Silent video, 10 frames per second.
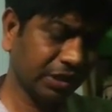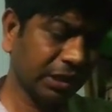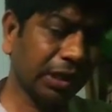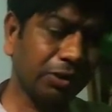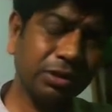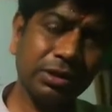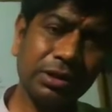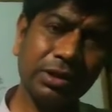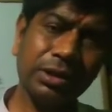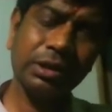Now,
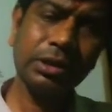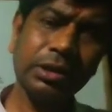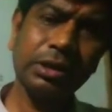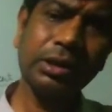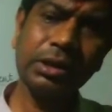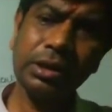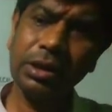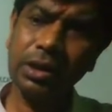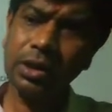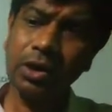
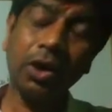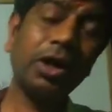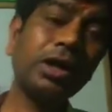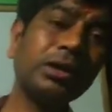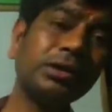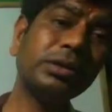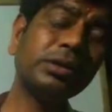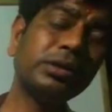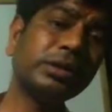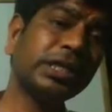or
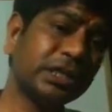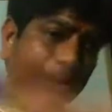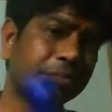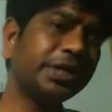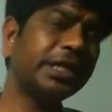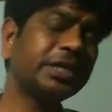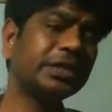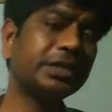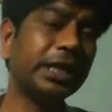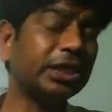the
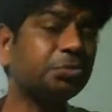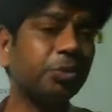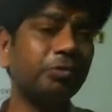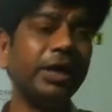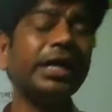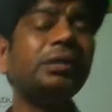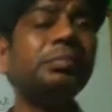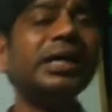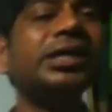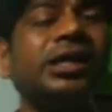subsidies that is provided
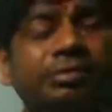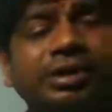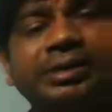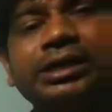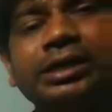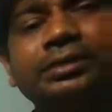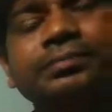by the government